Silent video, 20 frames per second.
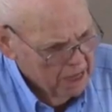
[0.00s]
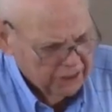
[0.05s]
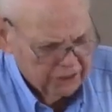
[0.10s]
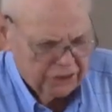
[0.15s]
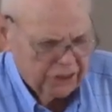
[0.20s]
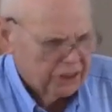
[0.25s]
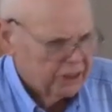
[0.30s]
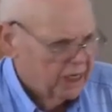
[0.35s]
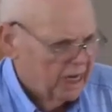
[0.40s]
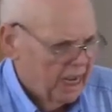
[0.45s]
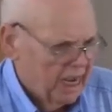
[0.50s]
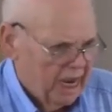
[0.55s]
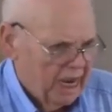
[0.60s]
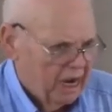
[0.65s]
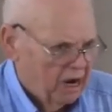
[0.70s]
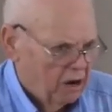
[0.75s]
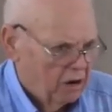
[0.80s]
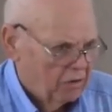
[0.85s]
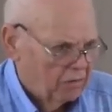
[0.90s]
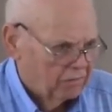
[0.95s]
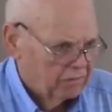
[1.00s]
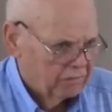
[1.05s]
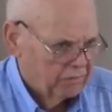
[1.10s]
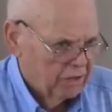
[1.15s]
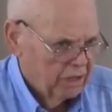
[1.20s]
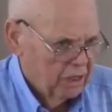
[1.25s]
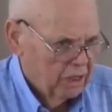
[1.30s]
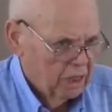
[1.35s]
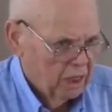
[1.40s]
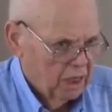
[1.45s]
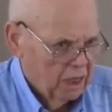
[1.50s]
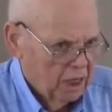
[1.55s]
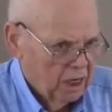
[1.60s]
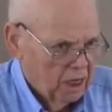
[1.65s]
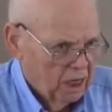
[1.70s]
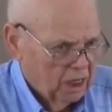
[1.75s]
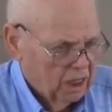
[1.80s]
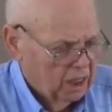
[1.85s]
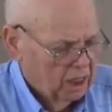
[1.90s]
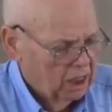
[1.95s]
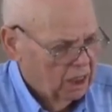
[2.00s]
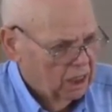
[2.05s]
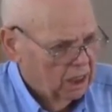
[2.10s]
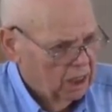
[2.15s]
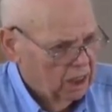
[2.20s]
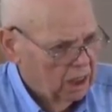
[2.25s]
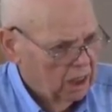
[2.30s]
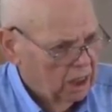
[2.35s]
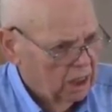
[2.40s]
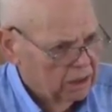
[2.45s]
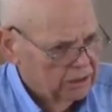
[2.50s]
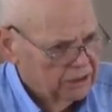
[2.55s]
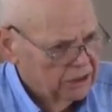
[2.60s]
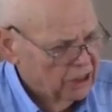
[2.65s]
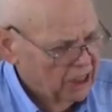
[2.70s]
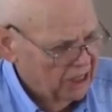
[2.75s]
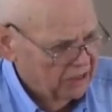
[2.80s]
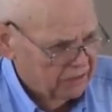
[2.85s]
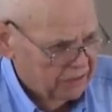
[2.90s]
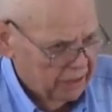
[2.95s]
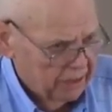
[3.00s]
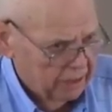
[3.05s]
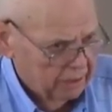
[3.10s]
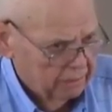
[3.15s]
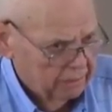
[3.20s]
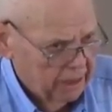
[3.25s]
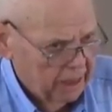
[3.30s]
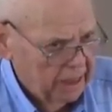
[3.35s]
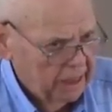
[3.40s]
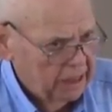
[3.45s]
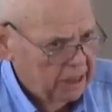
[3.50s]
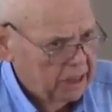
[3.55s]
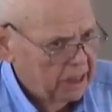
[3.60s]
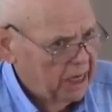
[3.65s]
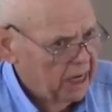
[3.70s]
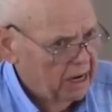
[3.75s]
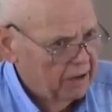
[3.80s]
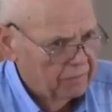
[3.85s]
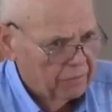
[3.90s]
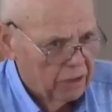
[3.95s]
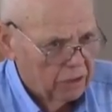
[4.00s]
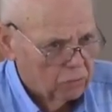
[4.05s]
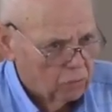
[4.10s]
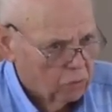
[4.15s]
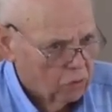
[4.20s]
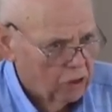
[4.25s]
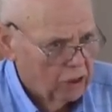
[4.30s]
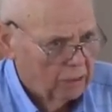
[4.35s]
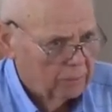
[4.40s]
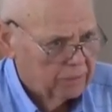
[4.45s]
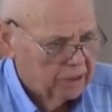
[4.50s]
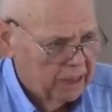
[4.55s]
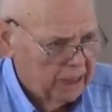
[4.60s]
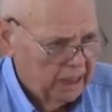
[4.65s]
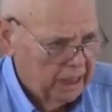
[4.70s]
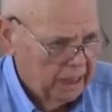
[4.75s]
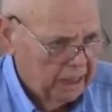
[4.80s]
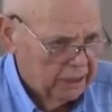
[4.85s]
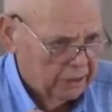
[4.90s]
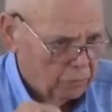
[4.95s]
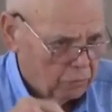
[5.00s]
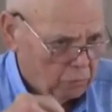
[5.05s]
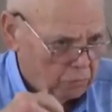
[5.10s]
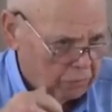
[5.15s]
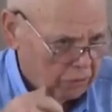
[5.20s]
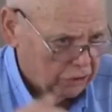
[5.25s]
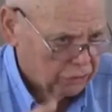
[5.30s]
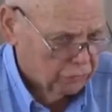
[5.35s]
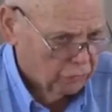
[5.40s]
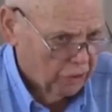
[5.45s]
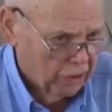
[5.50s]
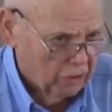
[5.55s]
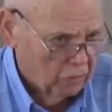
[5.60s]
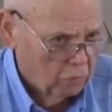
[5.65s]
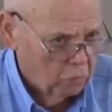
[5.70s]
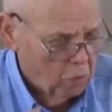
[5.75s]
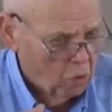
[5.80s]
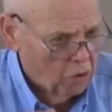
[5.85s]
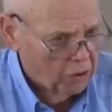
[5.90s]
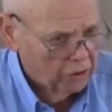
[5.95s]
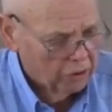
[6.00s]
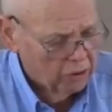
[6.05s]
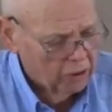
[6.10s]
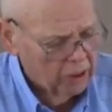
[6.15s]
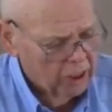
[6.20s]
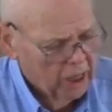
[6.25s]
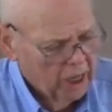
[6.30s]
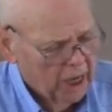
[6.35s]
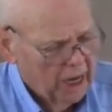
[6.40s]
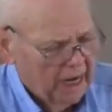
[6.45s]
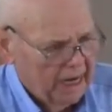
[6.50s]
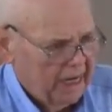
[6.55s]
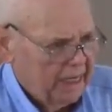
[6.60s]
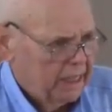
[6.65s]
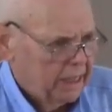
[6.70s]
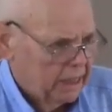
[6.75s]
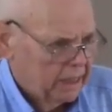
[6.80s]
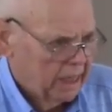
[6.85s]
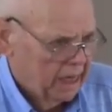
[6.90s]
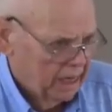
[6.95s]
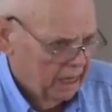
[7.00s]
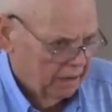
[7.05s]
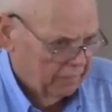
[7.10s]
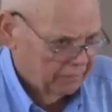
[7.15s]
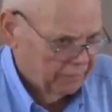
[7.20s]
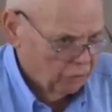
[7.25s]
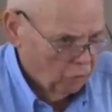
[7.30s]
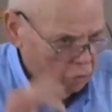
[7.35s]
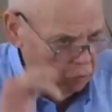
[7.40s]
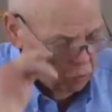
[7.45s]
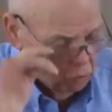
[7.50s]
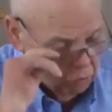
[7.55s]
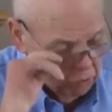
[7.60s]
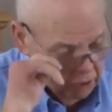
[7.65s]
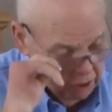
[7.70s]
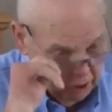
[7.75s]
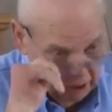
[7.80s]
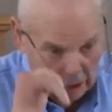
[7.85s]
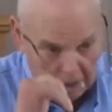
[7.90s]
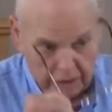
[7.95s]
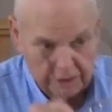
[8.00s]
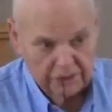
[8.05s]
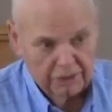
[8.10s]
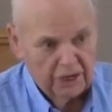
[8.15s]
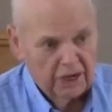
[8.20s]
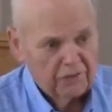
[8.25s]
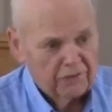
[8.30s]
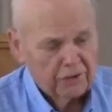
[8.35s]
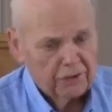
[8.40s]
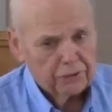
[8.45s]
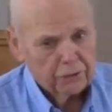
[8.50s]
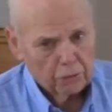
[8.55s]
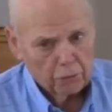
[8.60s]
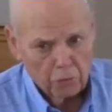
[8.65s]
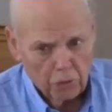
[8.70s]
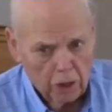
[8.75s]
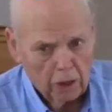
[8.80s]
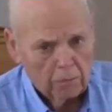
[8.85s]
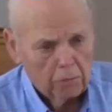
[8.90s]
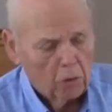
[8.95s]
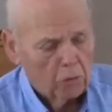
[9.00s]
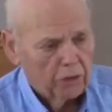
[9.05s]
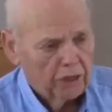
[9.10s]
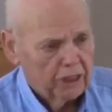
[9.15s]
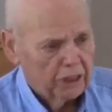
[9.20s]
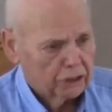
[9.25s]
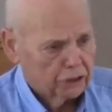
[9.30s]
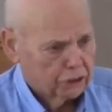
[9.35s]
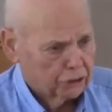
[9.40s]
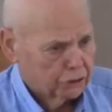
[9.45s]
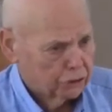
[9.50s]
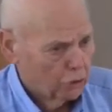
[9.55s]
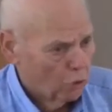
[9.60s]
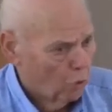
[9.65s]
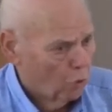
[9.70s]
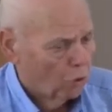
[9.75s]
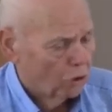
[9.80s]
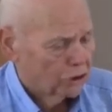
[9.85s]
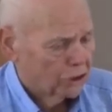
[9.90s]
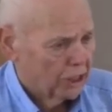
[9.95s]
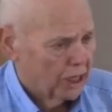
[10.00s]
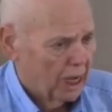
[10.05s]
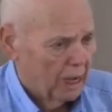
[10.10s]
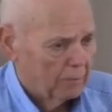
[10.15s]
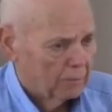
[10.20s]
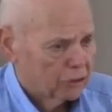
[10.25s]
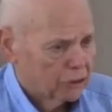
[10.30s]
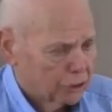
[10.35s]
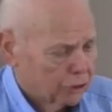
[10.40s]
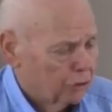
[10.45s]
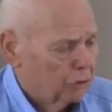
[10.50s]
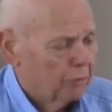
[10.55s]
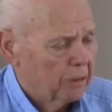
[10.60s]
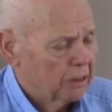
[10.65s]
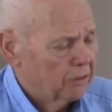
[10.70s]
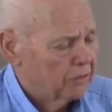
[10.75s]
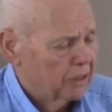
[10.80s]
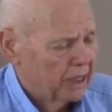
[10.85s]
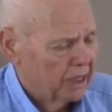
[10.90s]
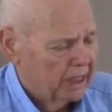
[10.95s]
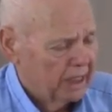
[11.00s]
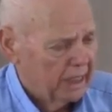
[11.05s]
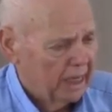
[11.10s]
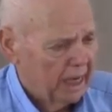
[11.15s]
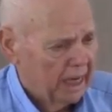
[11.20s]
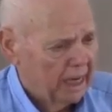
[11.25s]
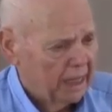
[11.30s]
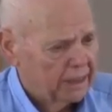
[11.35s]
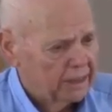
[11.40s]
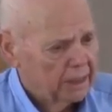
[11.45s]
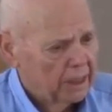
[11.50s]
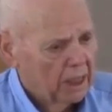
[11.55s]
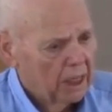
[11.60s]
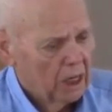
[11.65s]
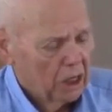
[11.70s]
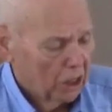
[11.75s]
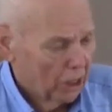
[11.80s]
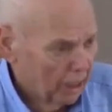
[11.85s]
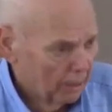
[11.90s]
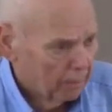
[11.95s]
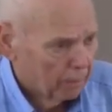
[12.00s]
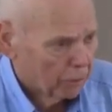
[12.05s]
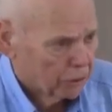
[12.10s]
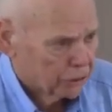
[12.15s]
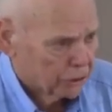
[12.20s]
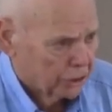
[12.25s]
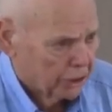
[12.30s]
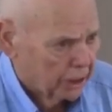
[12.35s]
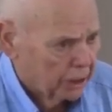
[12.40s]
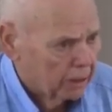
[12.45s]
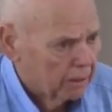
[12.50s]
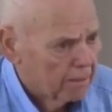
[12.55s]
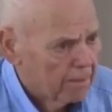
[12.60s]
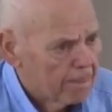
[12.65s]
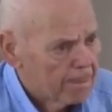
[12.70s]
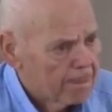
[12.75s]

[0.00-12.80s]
didn't have uh, nothing. He didn't have a crumb to eat, a, a drink of water. He didn't have no nothing to rub on his sores, and I'm assuming that he had leprosy